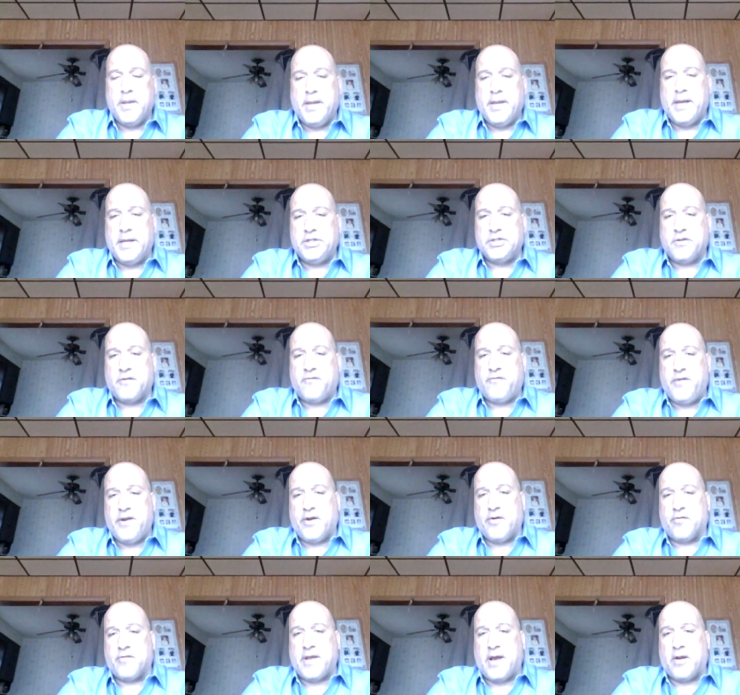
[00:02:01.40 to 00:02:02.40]
and just
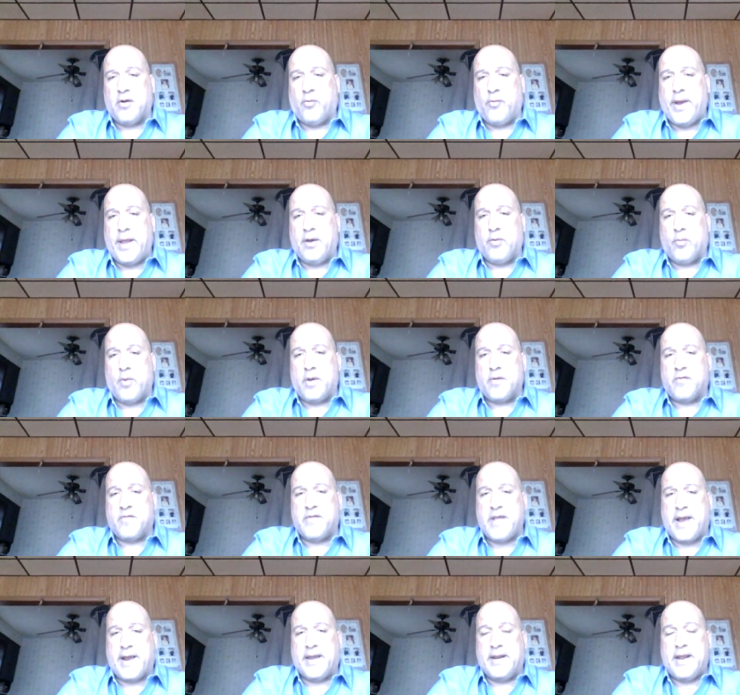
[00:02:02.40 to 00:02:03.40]
figures out a way to run
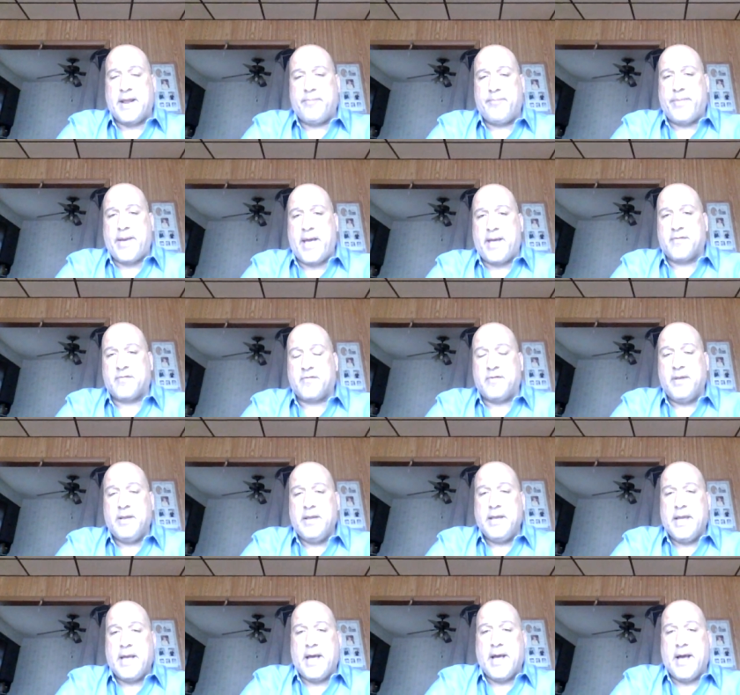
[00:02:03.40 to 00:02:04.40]
second at best.
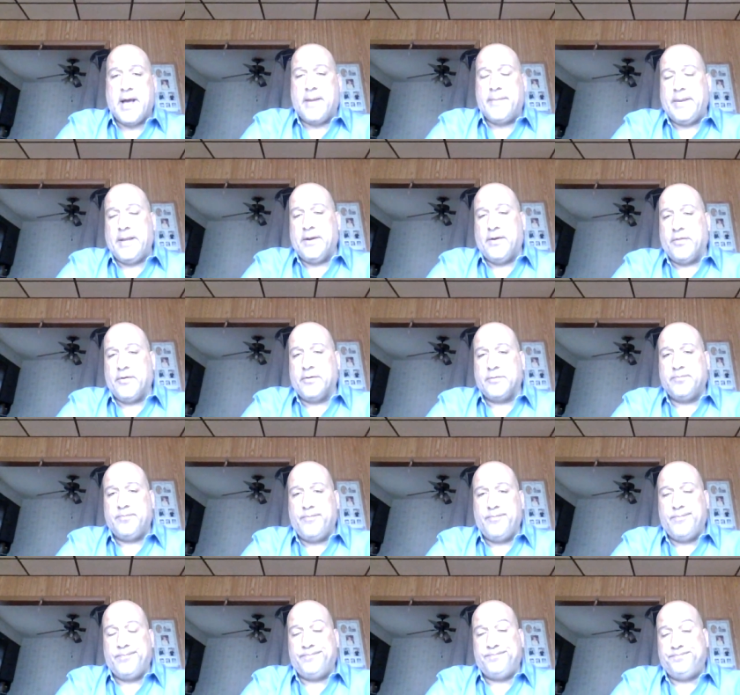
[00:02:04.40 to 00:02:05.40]
They're
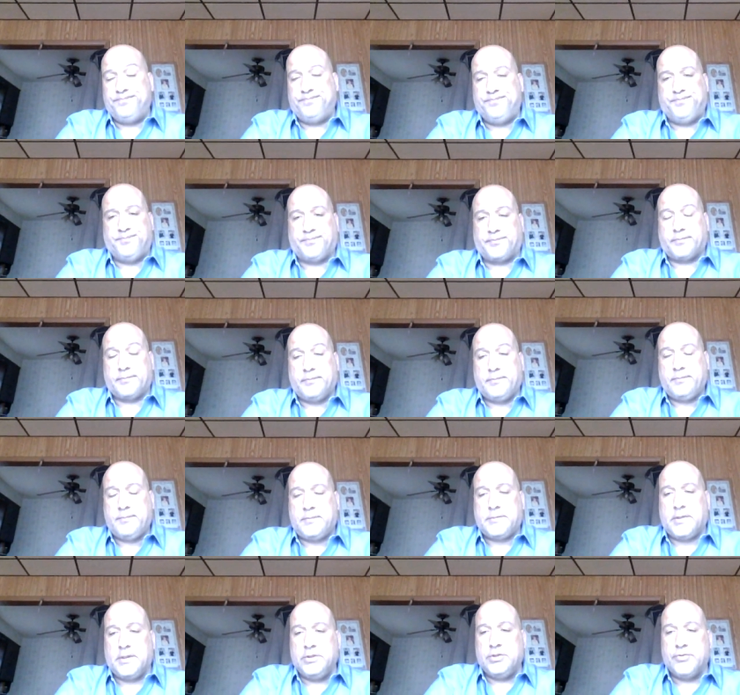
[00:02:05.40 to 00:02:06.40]

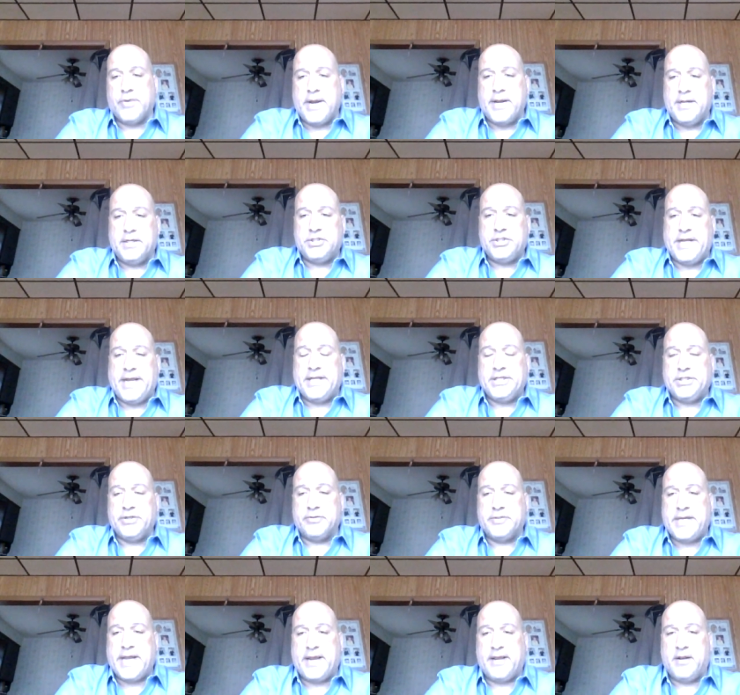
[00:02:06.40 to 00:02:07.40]
trying to change here,
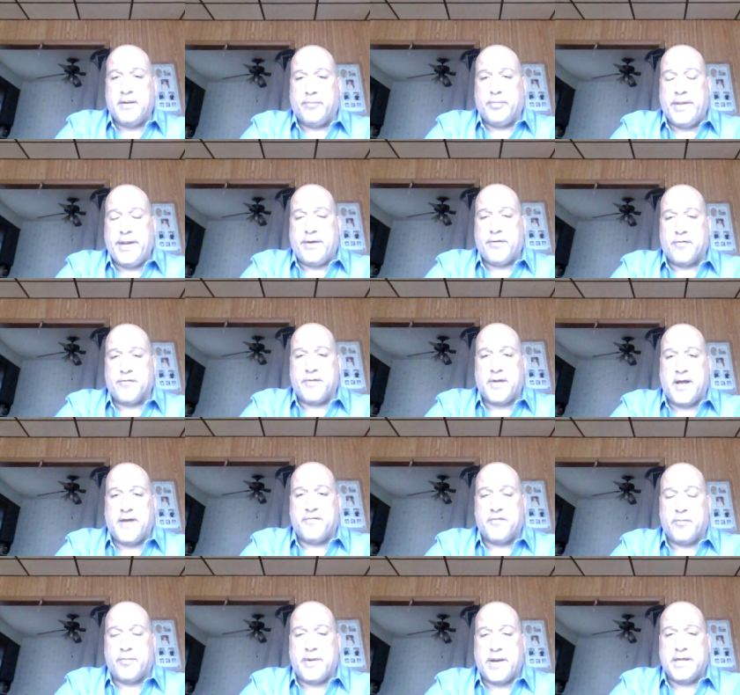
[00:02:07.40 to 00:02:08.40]
taking the blinkers
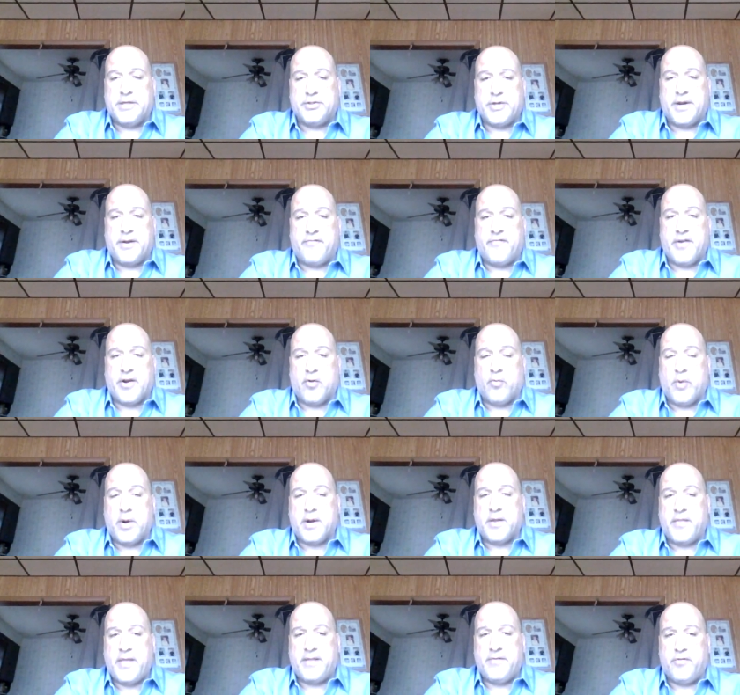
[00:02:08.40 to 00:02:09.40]
off. They're probably trying to figure what
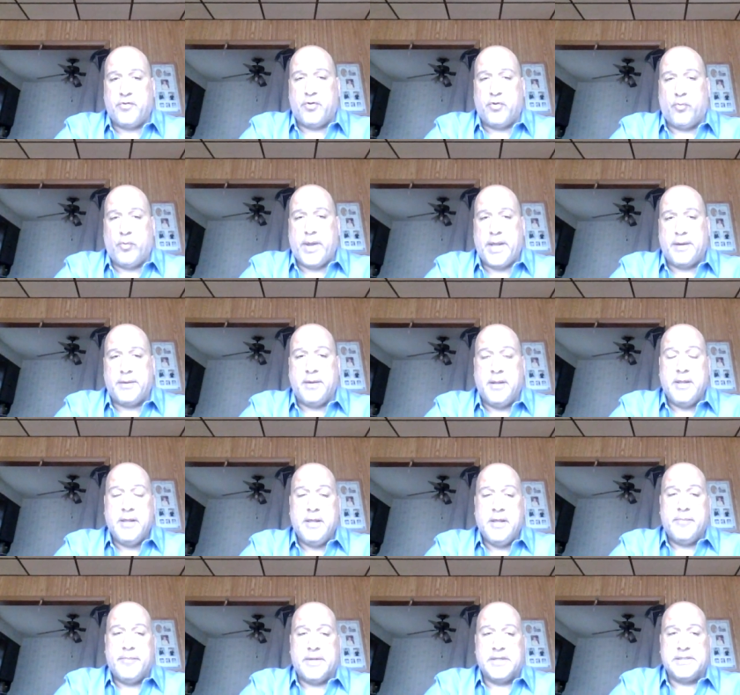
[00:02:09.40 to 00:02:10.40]
could they do to win.
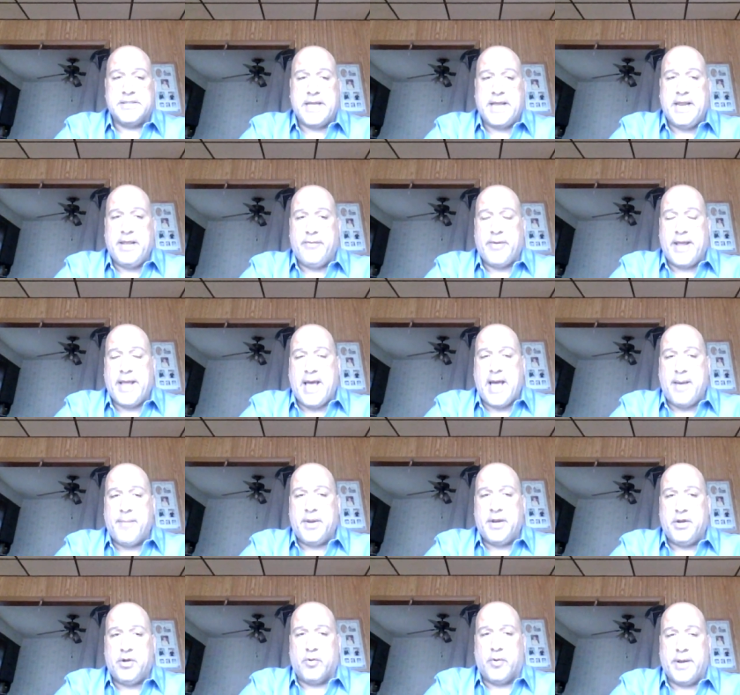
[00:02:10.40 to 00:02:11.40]
But anyway, I'm
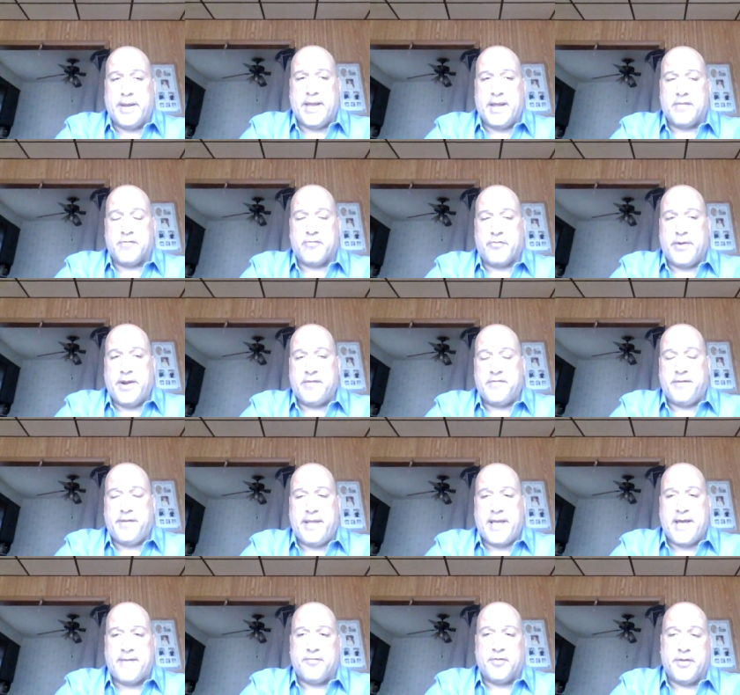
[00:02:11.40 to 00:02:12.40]
going to go against Crazy
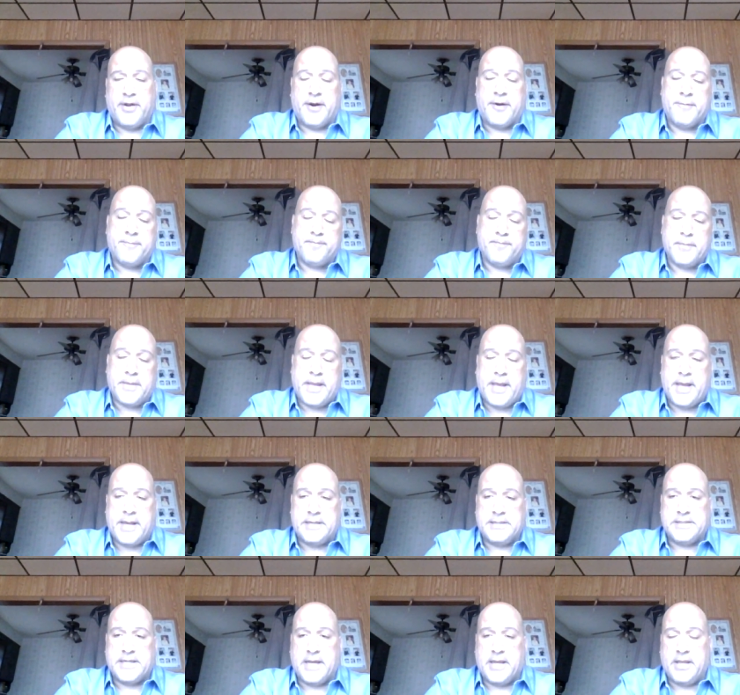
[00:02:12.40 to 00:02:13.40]
Cavalier,
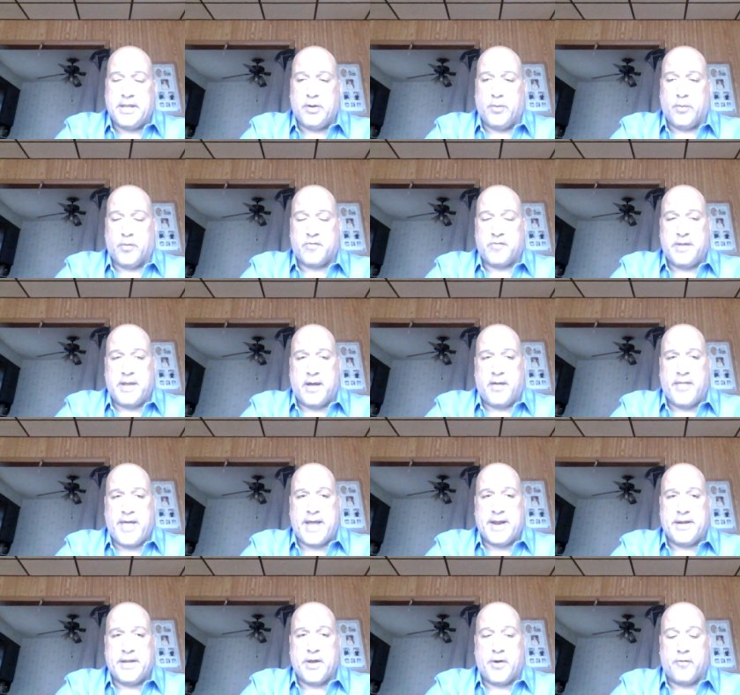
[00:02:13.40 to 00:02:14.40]
and we'll see how
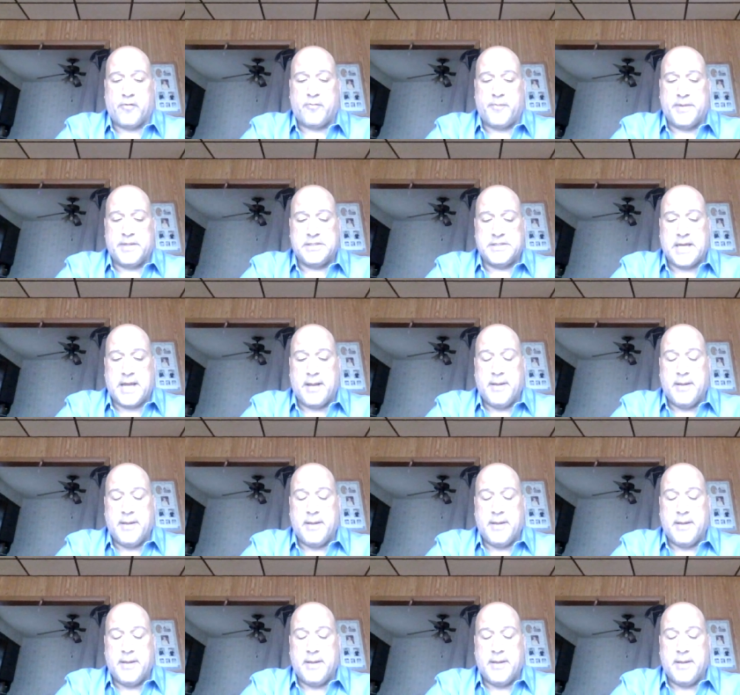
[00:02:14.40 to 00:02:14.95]
that goes. But